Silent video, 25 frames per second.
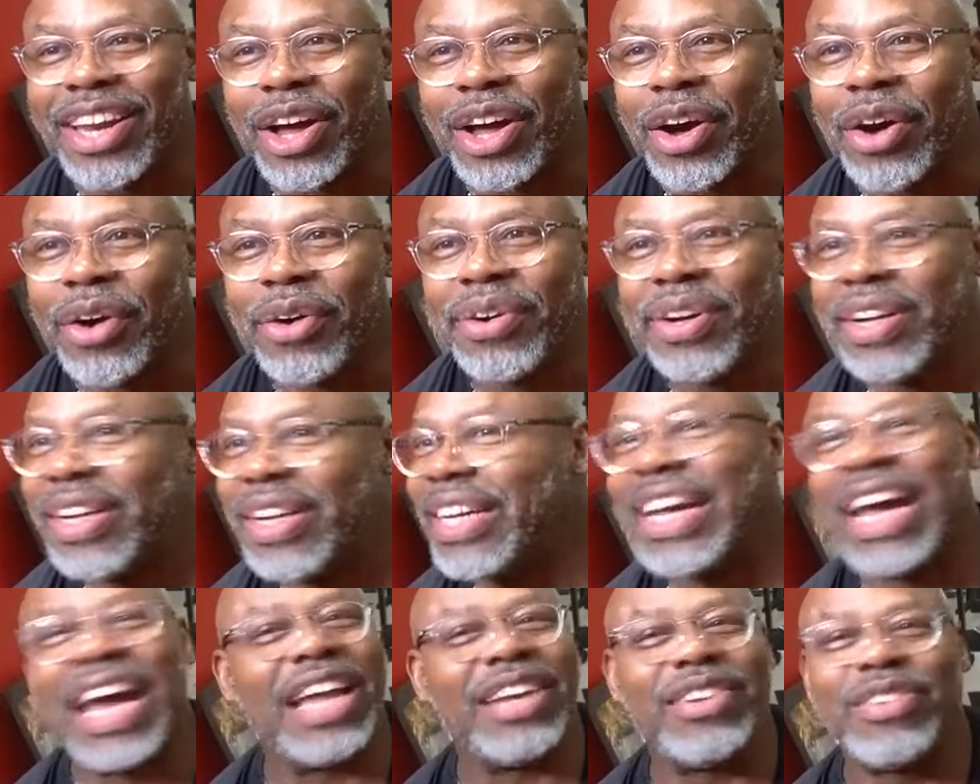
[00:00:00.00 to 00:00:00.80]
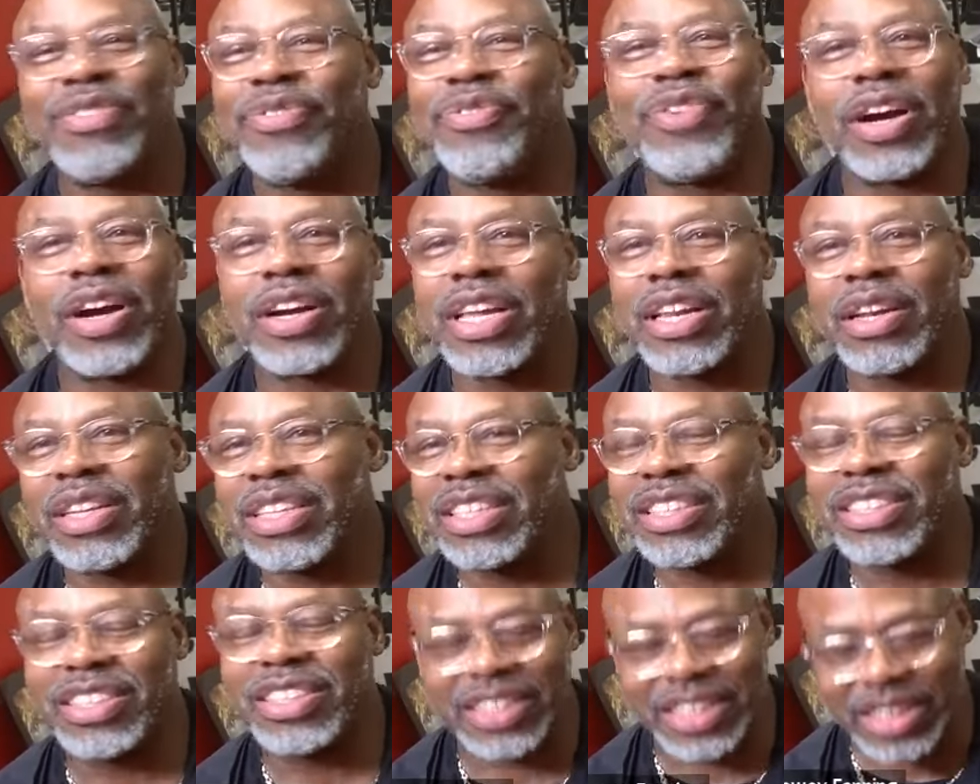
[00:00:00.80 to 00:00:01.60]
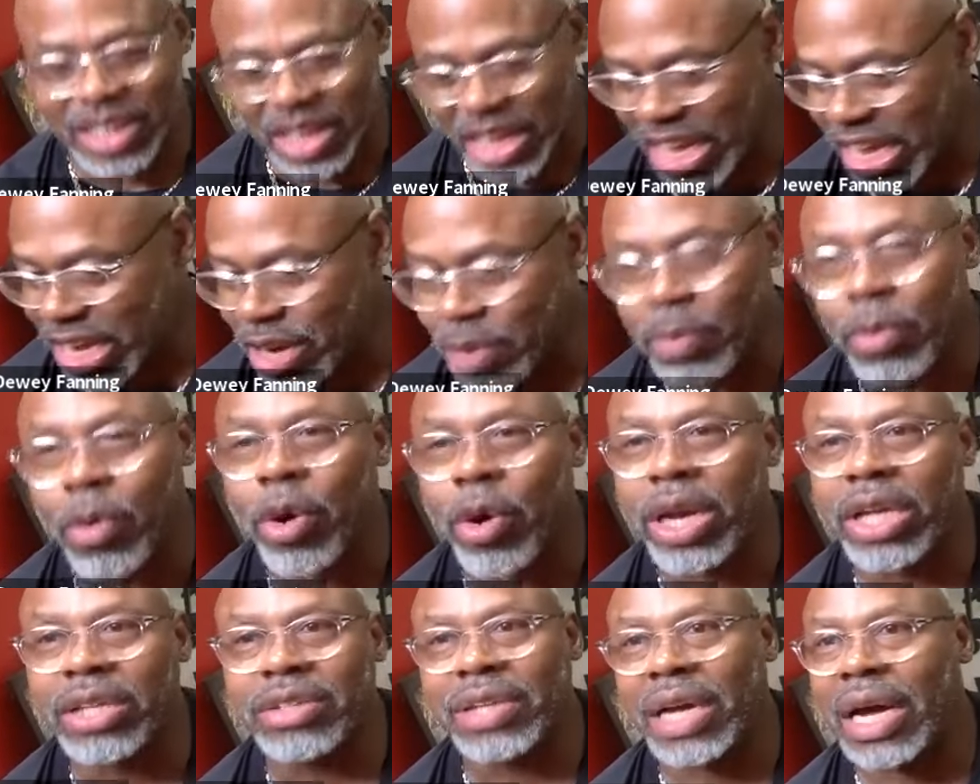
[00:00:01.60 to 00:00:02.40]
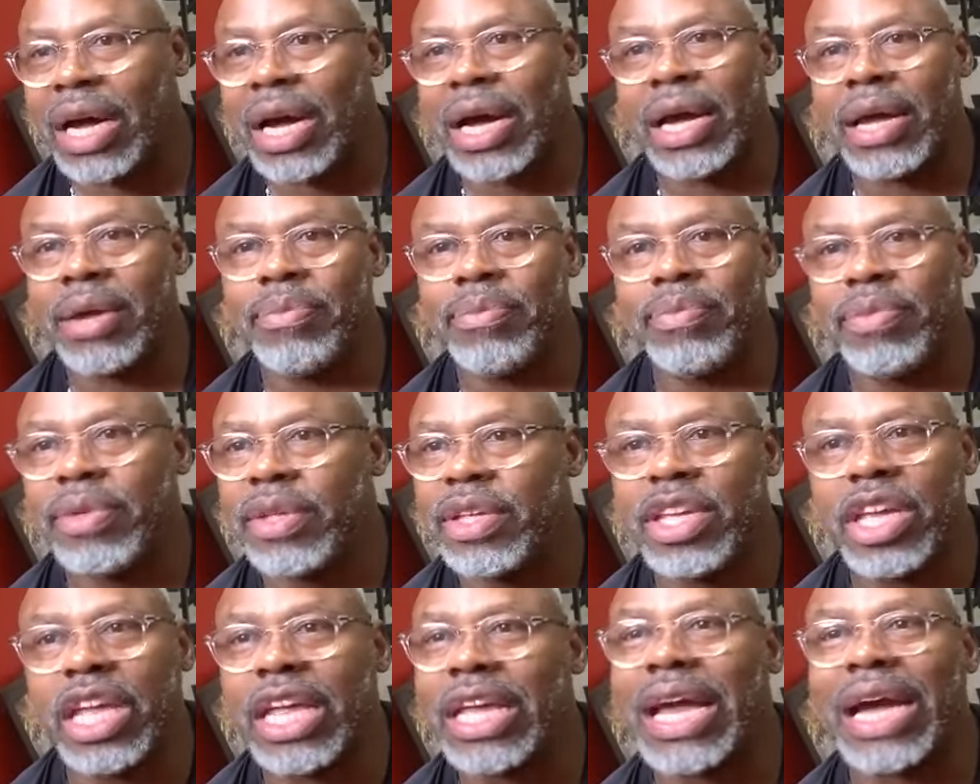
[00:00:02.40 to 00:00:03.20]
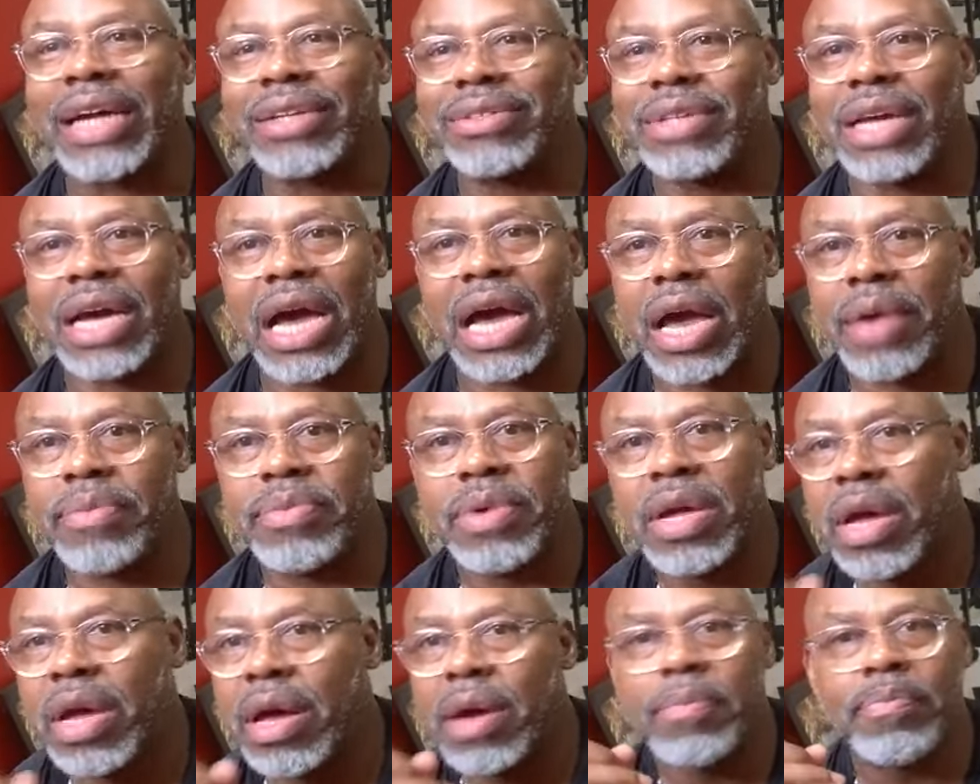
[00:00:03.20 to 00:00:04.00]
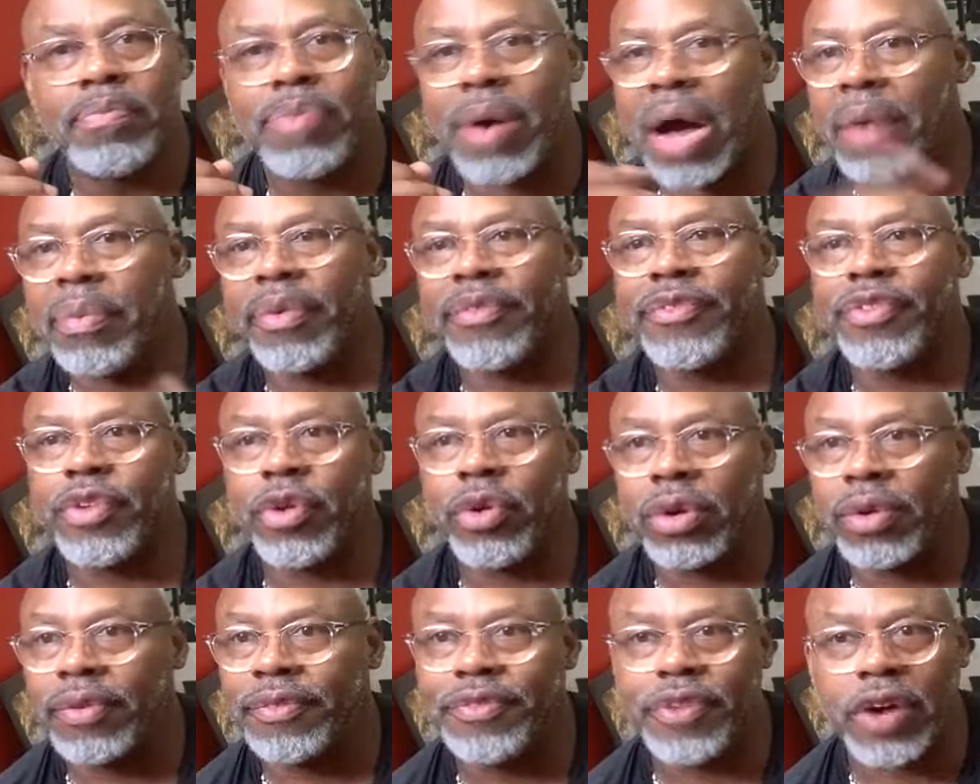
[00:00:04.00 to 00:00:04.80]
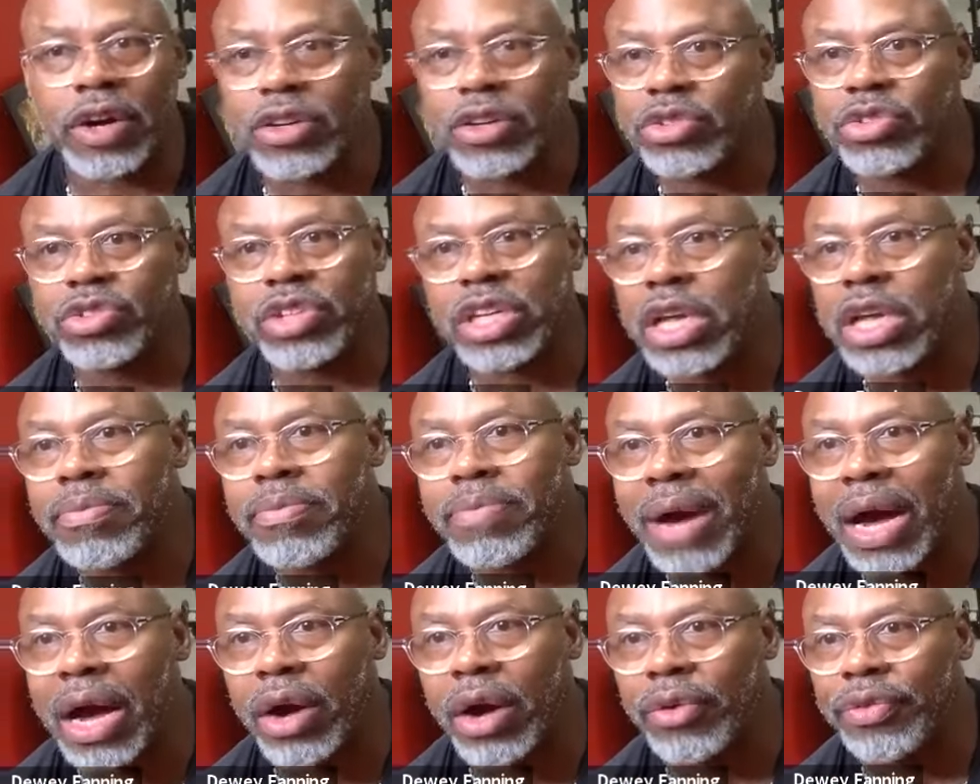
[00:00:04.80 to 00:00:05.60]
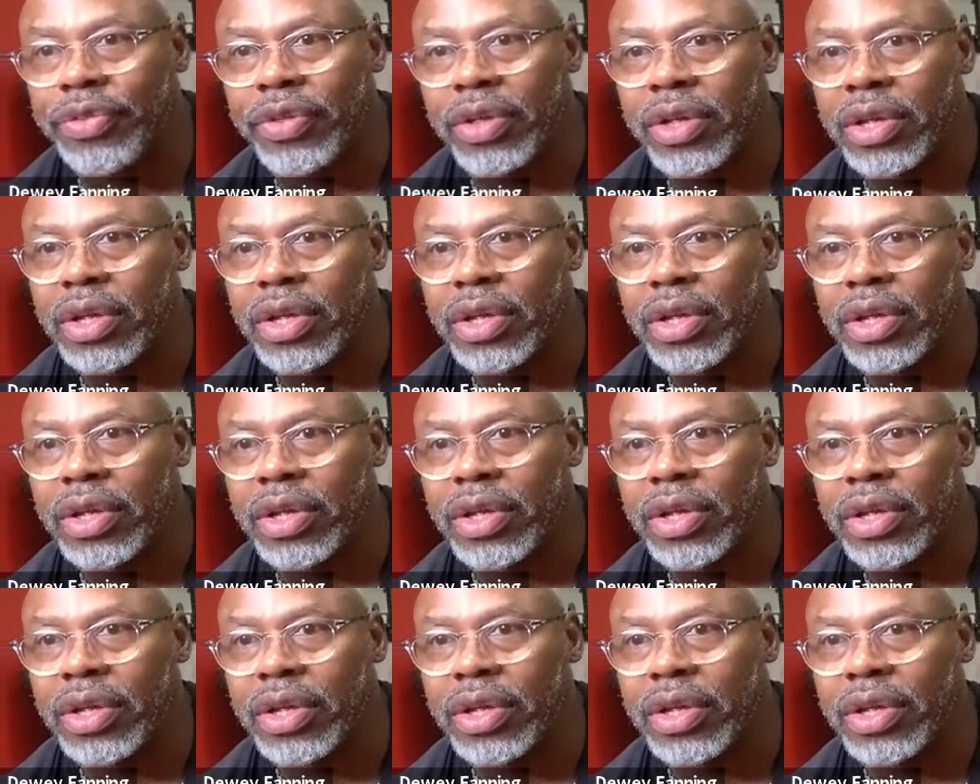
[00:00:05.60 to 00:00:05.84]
You know, and fucking in the morning time, you ain't got time, pop a few of them fuckers in your mouth,